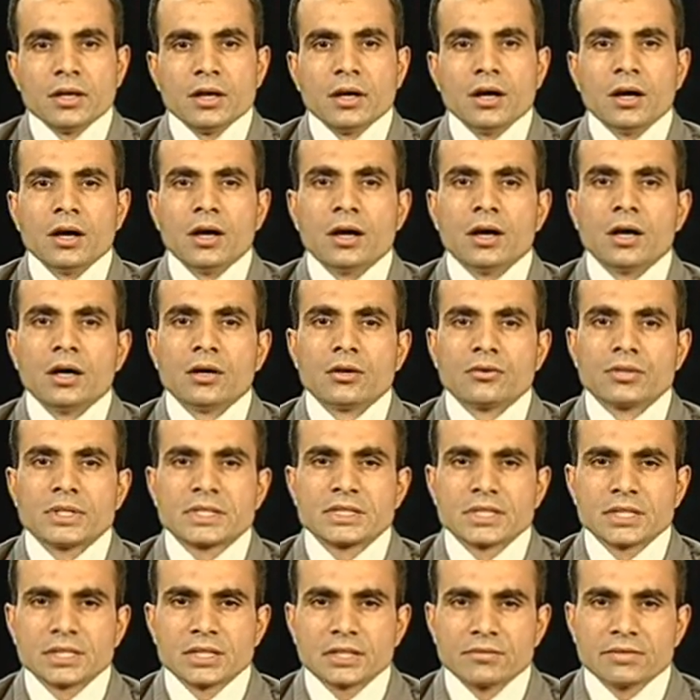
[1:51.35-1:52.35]

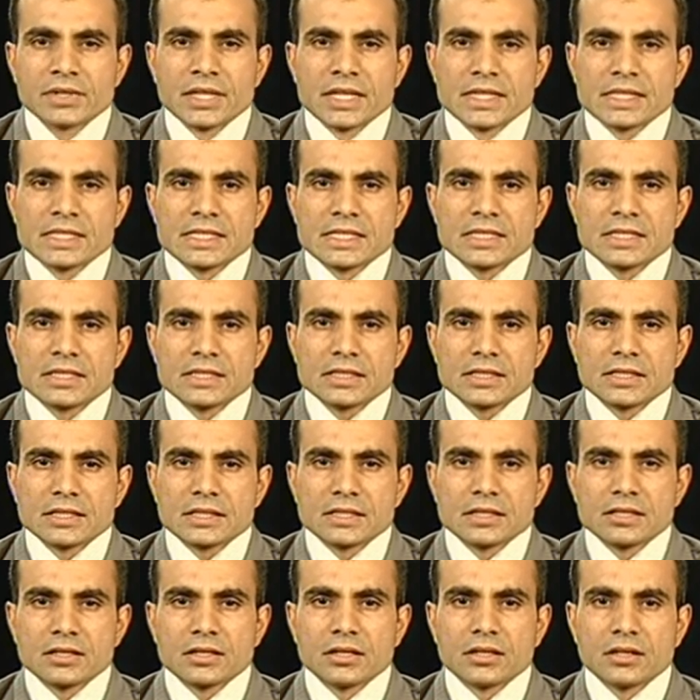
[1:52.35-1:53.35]
Recent evidence
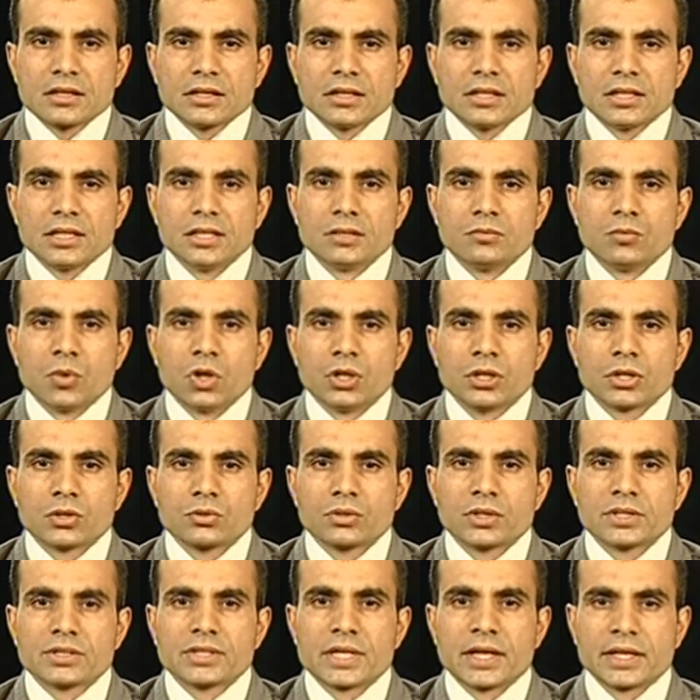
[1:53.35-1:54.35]
in
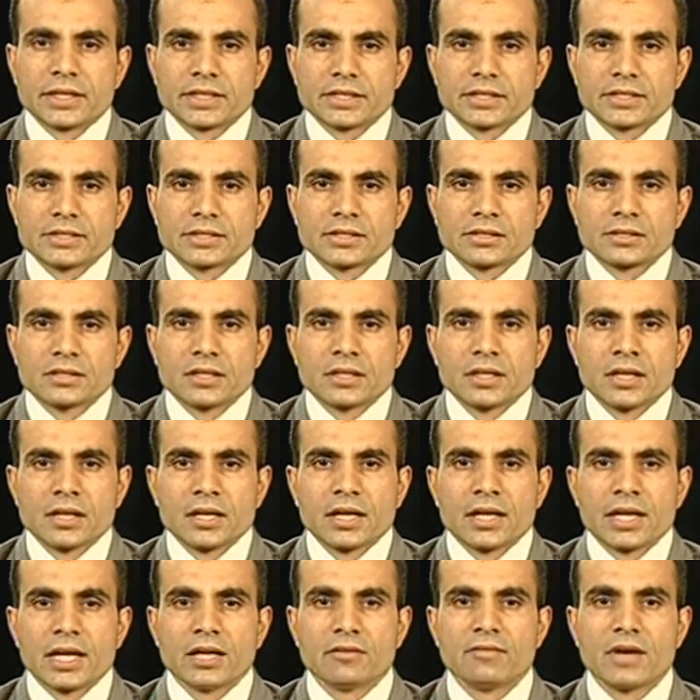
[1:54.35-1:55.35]
molecular genetics
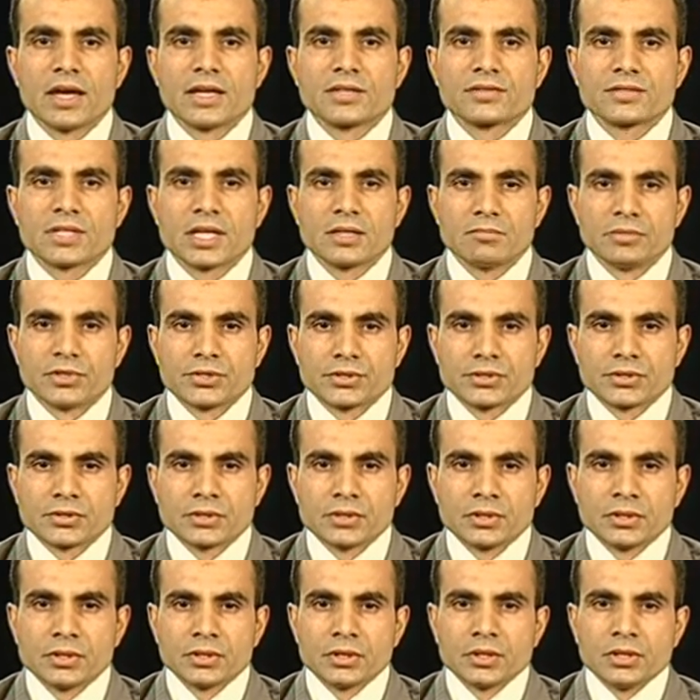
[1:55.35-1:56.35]
have established
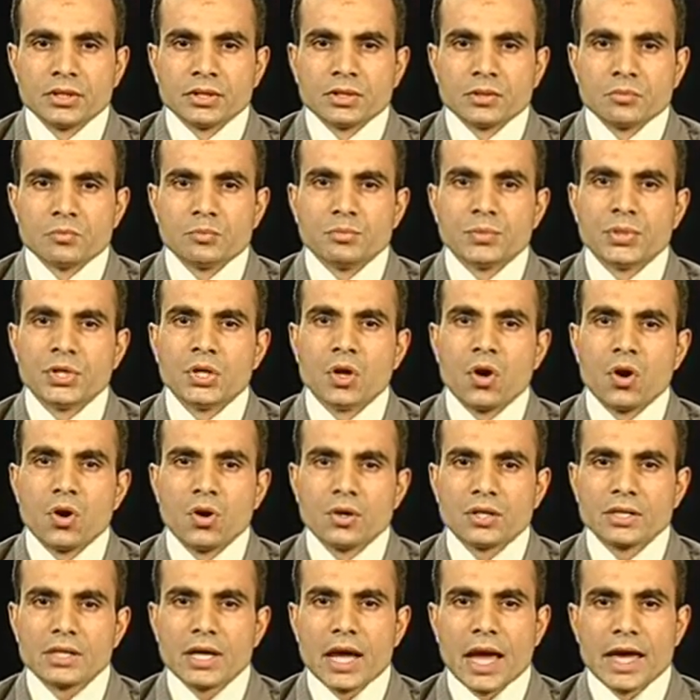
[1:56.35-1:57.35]

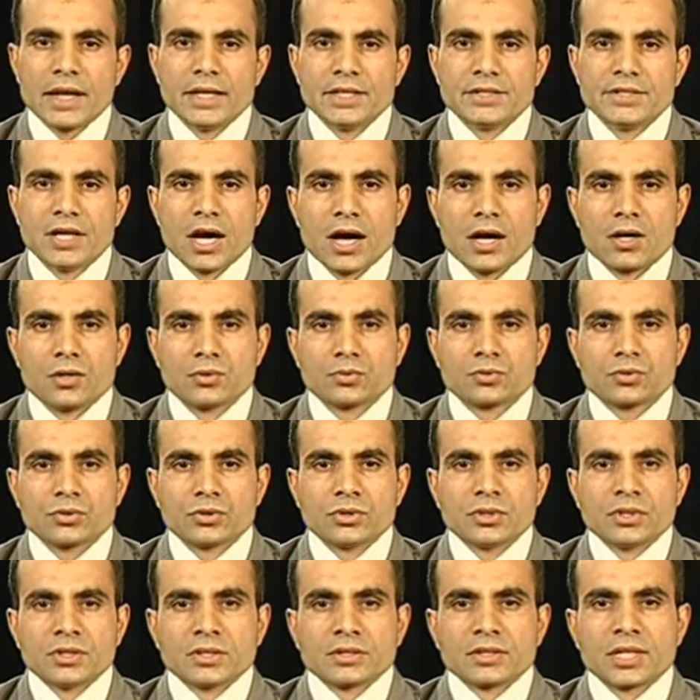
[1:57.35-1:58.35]
beyond any doubt
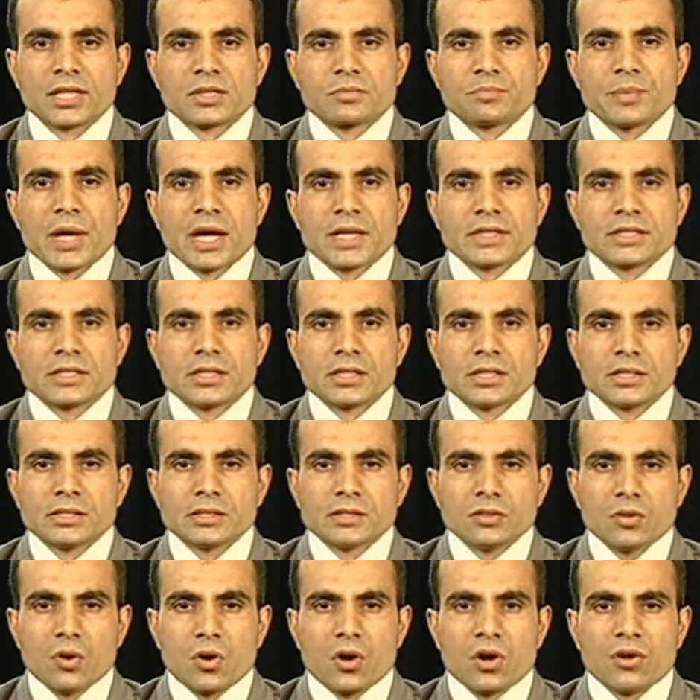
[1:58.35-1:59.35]
that
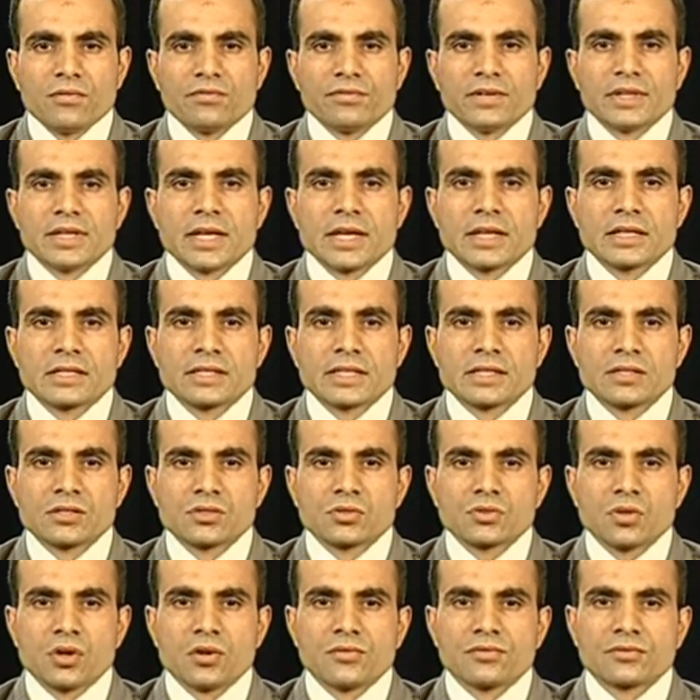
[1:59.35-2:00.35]
pattern of
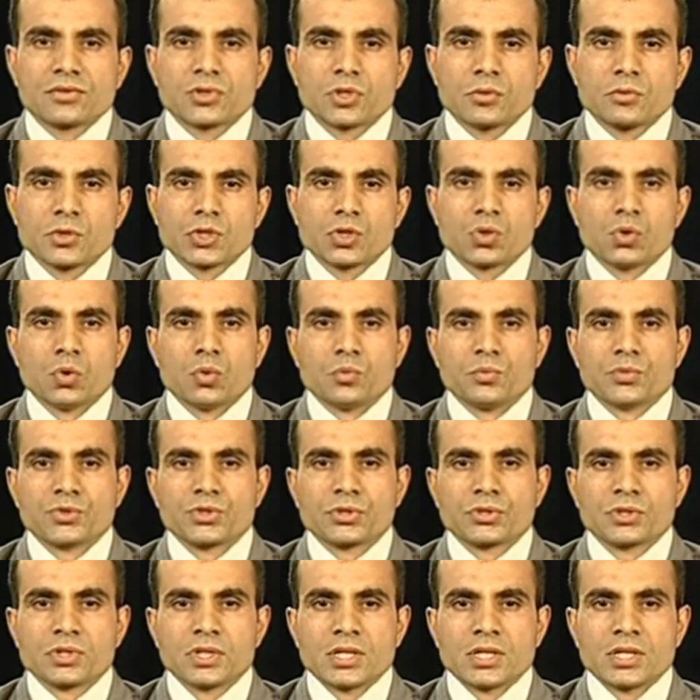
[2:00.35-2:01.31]
inheritance of chromosomes